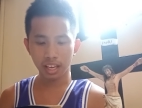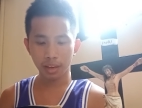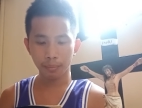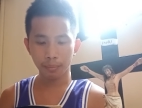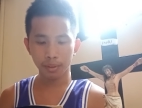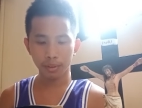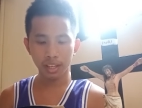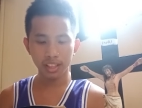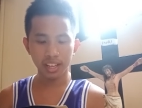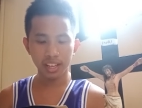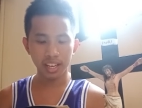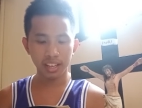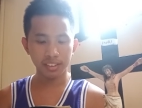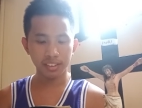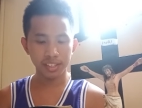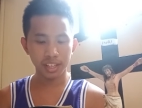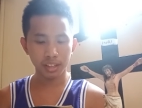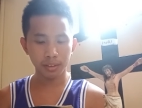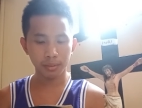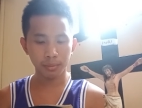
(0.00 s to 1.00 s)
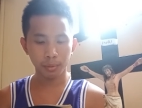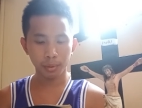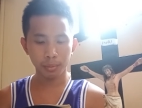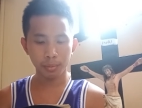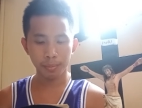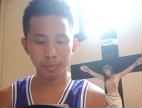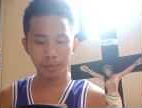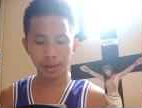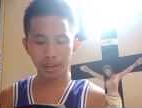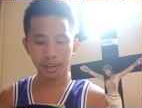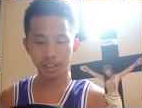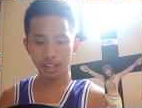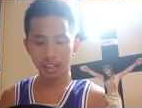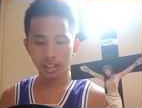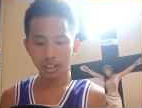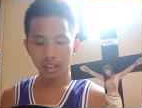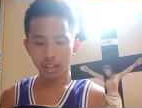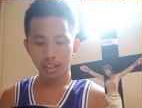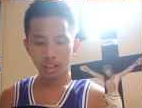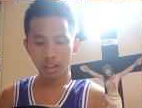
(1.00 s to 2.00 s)
If you did, the innocent
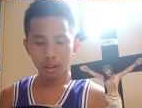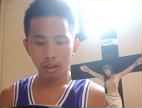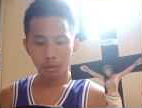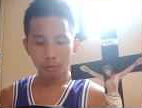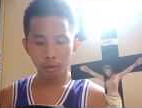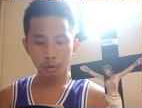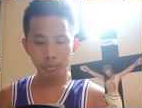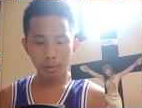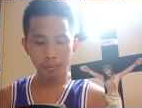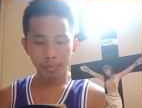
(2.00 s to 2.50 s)
would